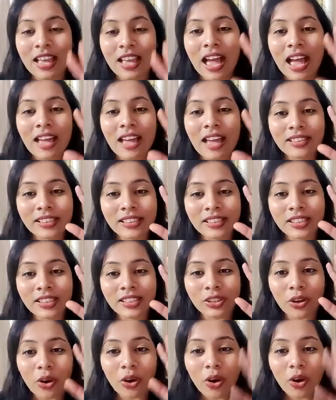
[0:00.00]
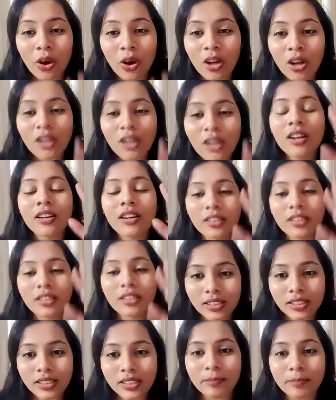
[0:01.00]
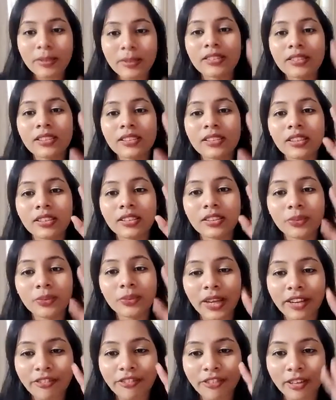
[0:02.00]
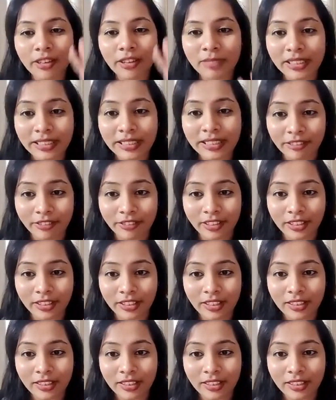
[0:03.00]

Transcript: And this all disturbances were from the devil.